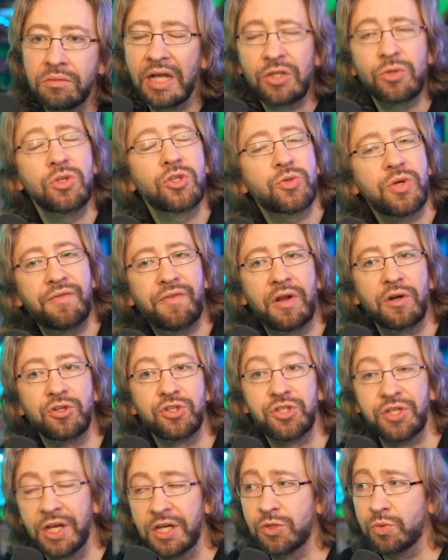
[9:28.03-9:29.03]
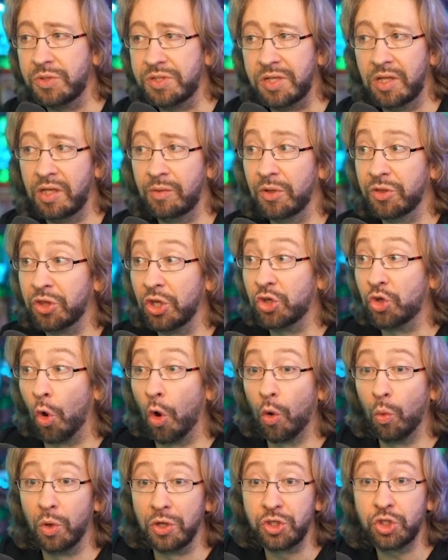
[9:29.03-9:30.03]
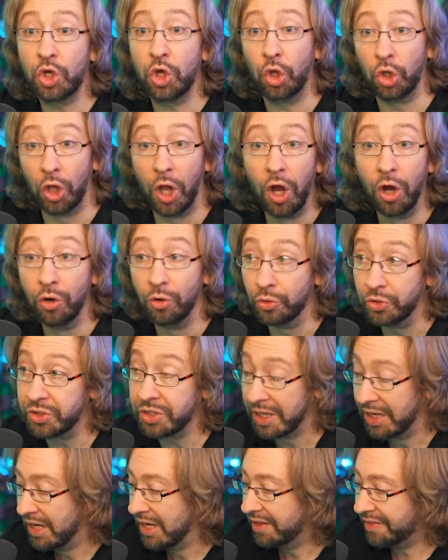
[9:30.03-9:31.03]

That's what Street Fighter 6 was dealing with. The door was closed.